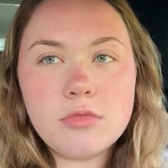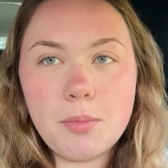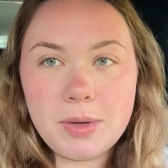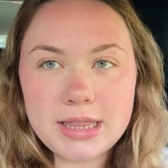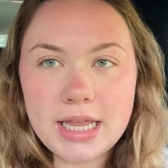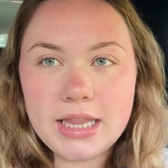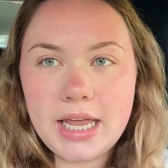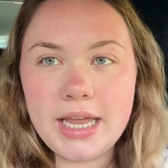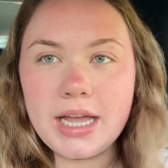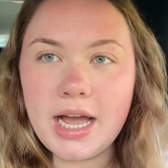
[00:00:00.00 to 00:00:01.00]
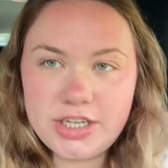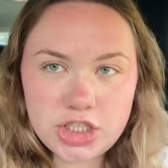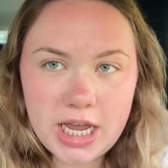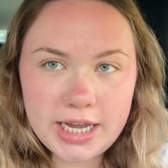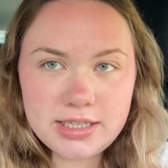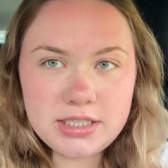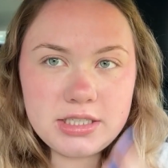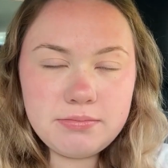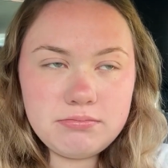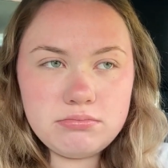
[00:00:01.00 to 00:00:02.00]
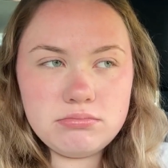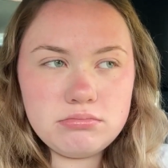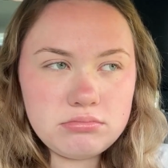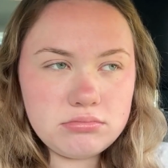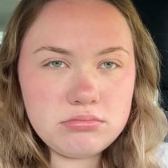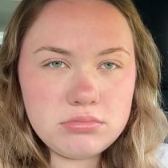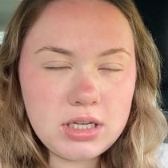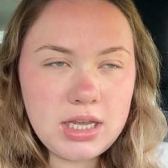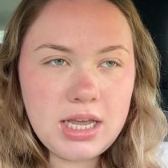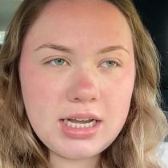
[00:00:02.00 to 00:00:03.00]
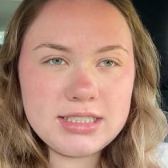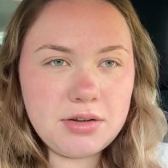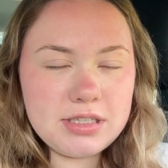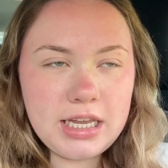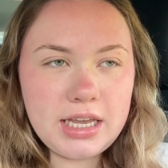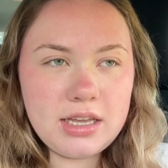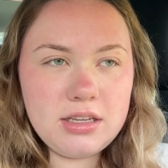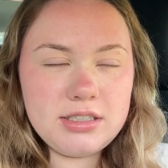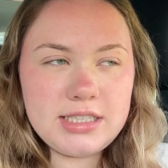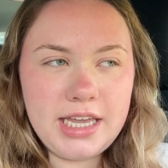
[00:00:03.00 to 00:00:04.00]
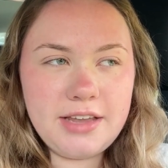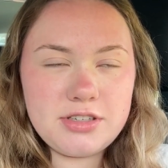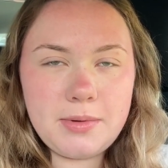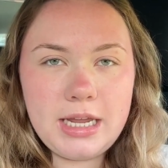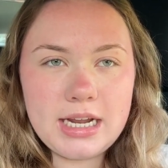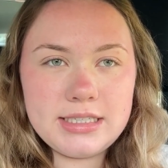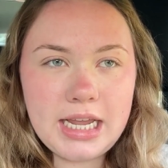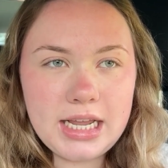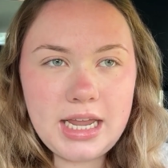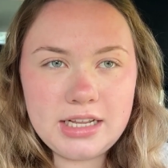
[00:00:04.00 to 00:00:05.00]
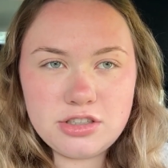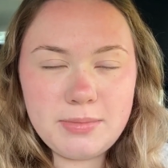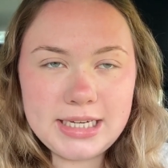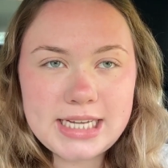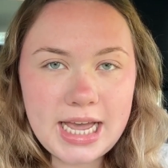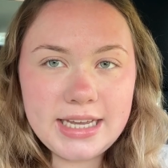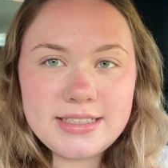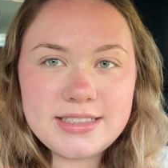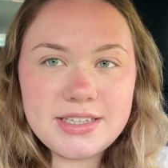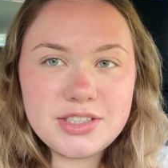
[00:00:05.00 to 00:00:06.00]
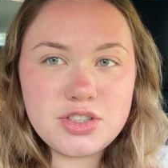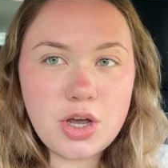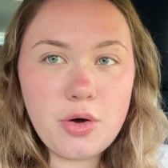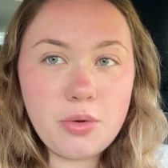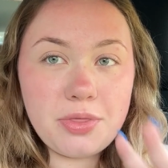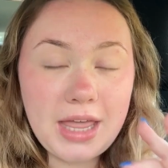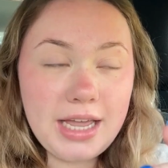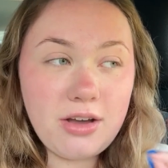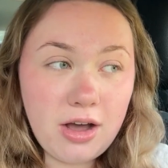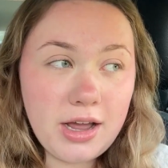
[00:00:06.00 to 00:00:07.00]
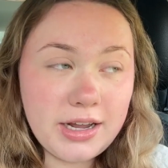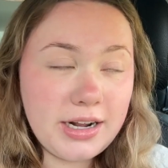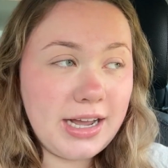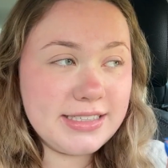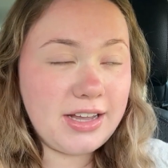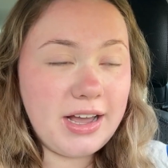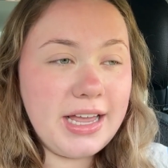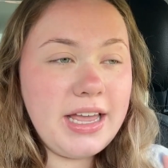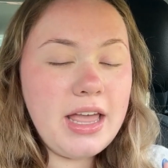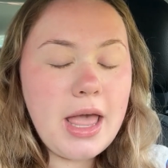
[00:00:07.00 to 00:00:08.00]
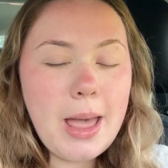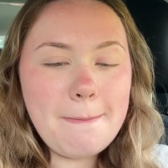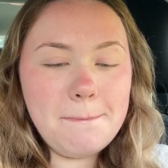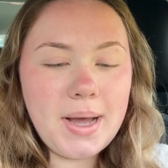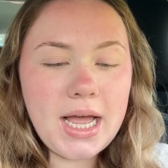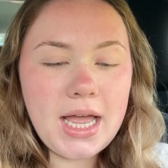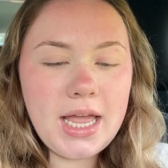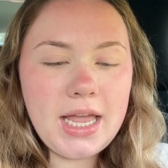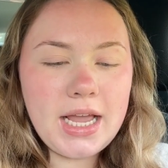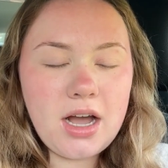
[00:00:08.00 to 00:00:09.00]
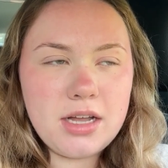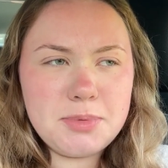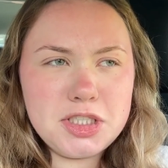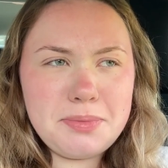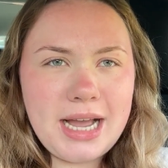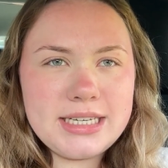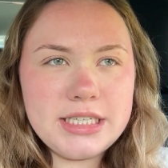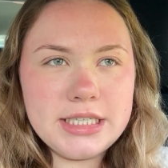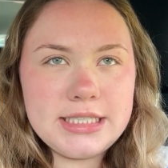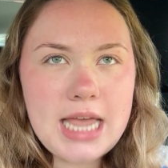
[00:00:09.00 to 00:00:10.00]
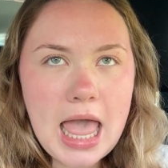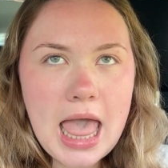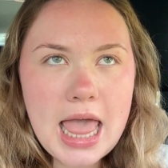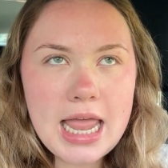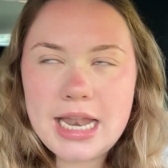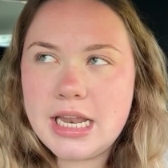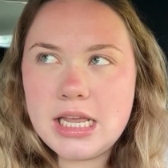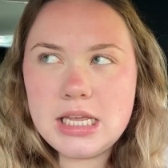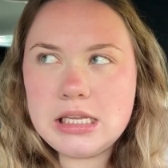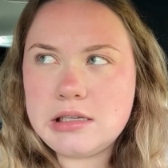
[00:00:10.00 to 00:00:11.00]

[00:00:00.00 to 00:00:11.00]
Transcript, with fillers: but then like I checked cuz I was like seeing if somebody had answered my text. So, thank God I saw it, but it got pushed back to 10